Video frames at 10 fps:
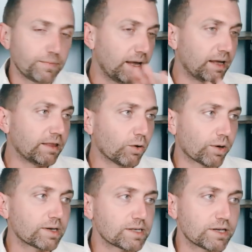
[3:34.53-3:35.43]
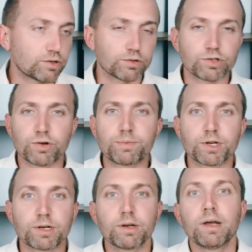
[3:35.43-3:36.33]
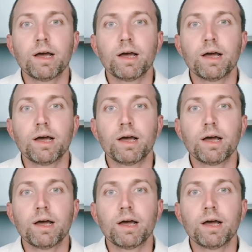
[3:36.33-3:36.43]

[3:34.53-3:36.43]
in the organizational description,